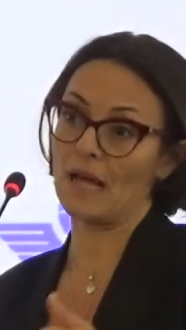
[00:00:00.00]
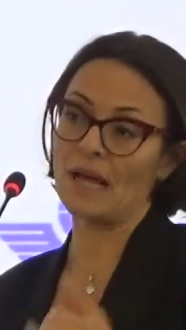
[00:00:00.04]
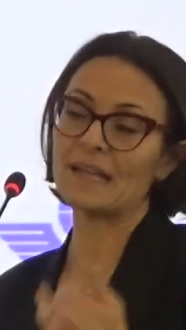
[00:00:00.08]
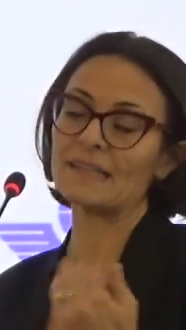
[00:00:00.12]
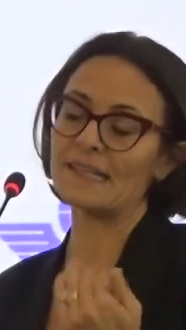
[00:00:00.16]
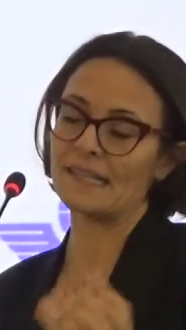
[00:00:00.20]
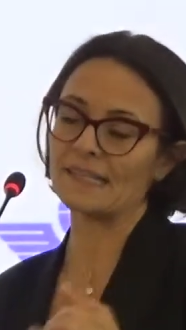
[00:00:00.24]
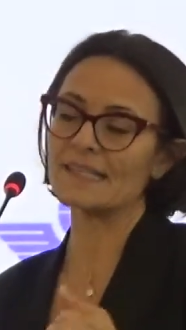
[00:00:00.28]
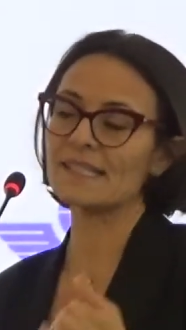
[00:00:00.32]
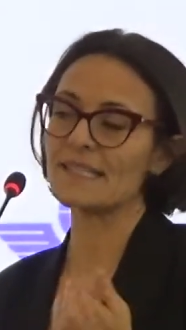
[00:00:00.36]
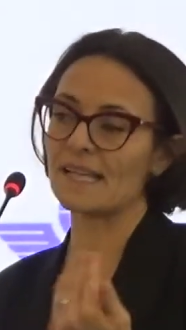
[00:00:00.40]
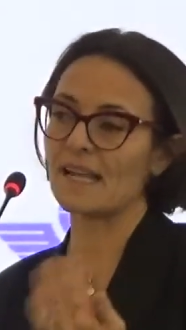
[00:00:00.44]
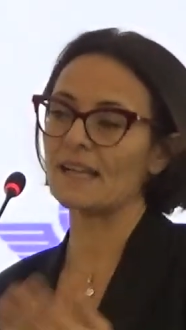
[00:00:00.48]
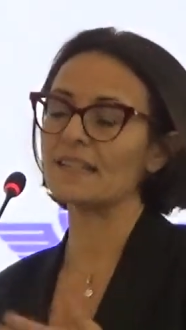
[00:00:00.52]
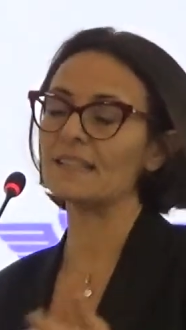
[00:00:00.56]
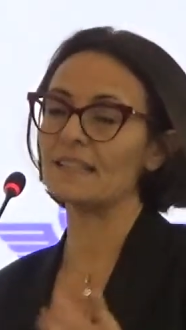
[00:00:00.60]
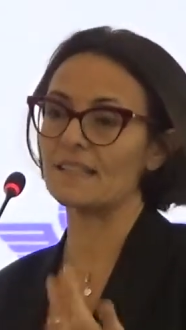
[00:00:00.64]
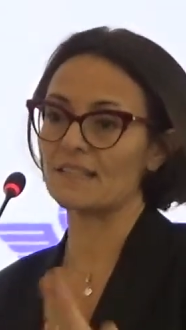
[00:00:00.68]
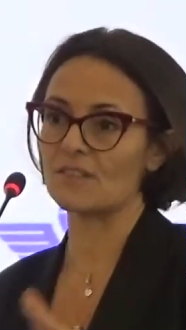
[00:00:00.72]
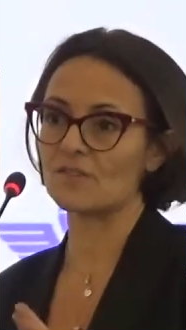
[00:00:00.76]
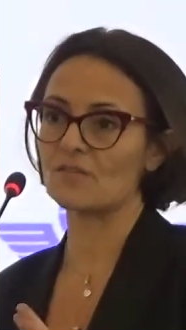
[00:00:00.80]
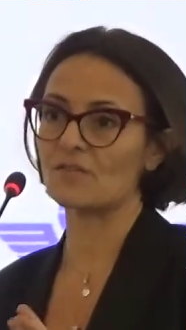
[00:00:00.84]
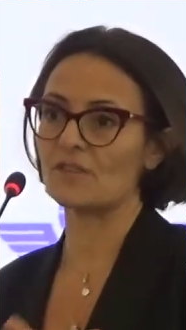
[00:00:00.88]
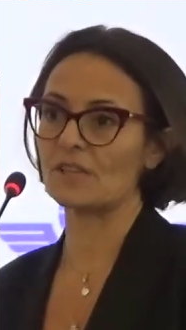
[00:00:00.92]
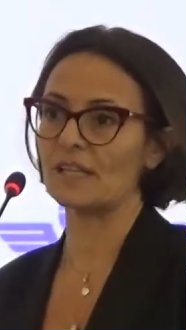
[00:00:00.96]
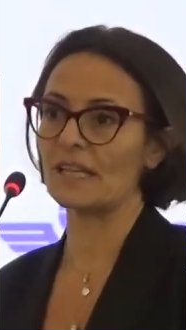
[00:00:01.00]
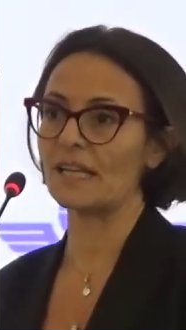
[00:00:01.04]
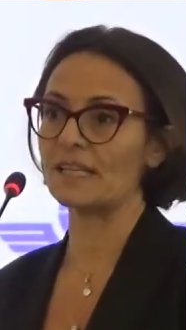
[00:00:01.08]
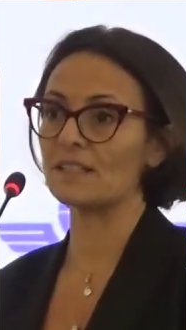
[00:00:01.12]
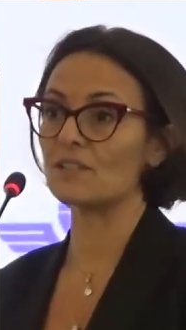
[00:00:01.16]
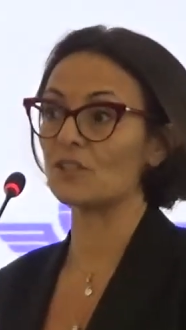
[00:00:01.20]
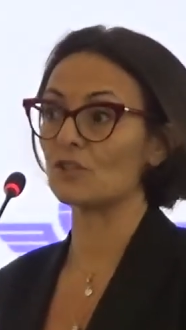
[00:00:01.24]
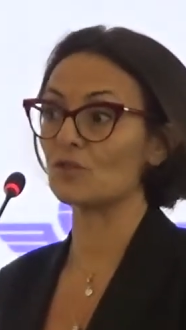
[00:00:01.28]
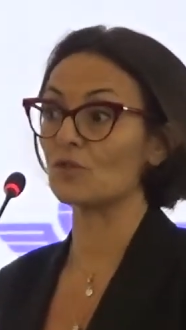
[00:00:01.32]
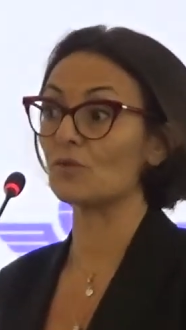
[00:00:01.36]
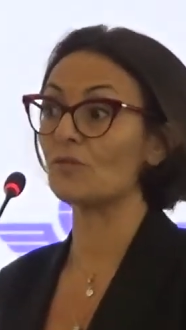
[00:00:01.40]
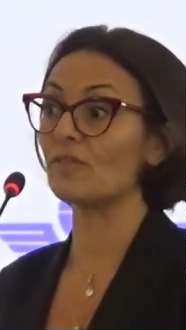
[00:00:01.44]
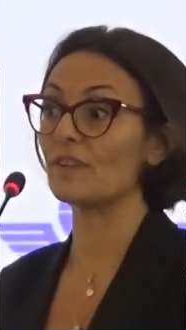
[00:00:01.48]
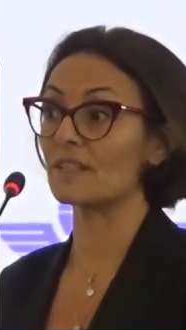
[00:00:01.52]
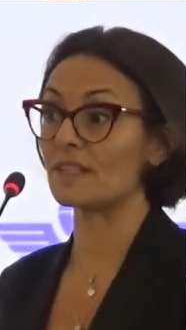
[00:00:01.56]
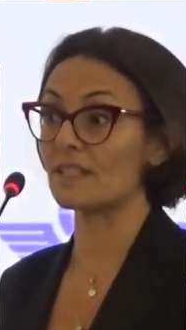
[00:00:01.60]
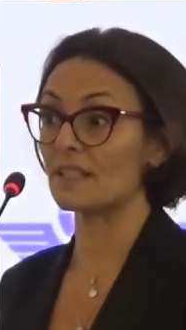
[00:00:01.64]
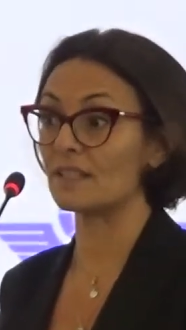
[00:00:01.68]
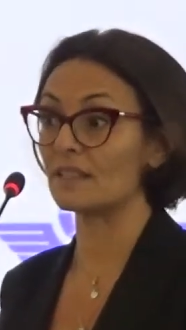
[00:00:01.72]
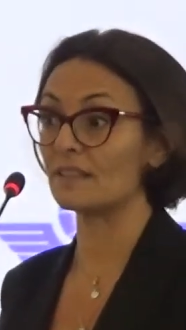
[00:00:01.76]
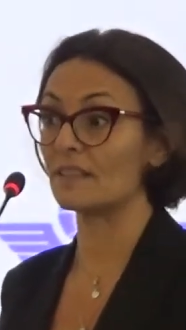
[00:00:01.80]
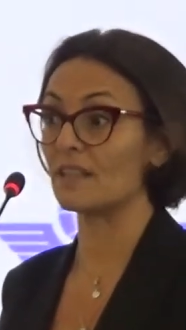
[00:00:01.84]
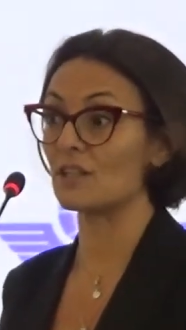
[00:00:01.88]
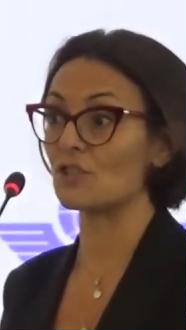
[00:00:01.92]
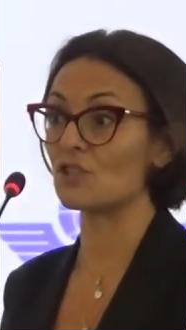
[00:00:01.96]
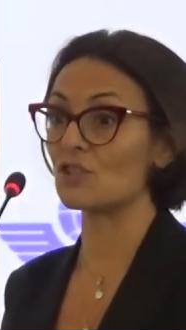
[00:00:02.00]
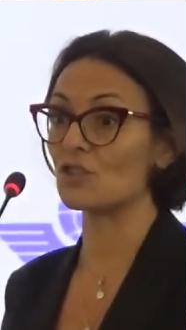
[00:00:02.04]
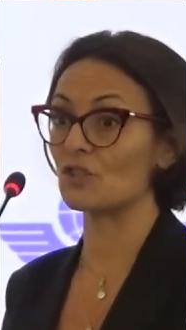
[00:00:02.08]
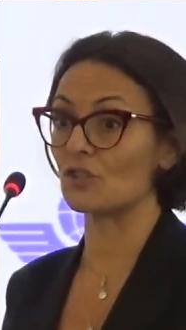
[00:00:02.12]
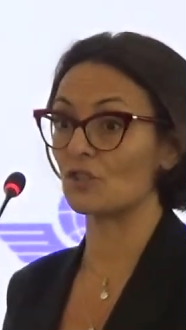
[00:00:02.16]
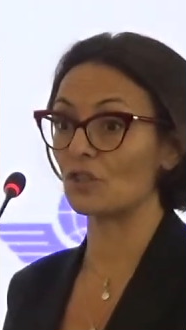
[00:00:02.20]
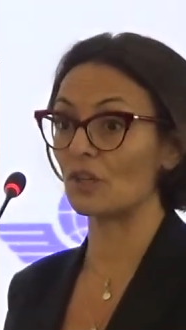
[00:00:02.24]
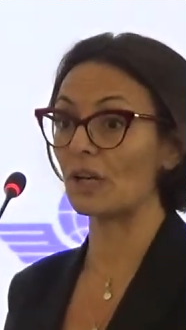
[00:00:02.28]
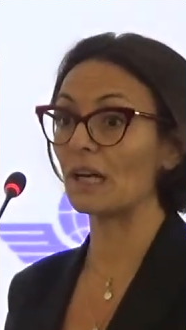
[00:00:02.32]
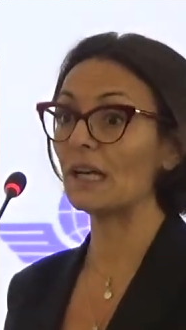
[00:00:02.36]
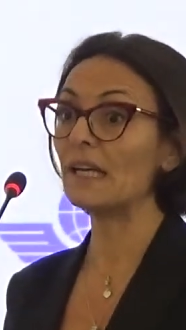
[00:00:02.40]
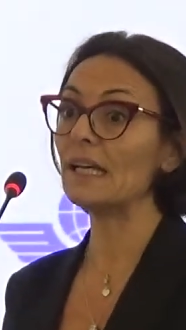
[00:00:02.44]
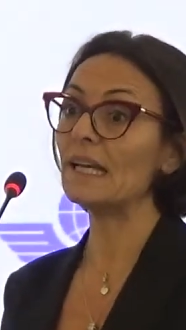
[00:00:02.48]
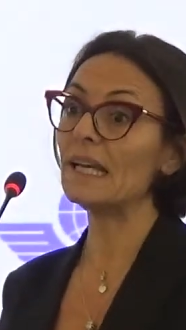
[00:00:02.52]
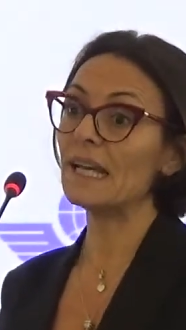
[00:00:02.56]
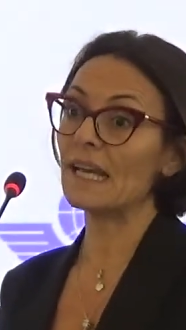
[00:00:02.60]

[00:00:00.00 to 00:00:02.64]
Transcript: Annex 9 is related to facilitation,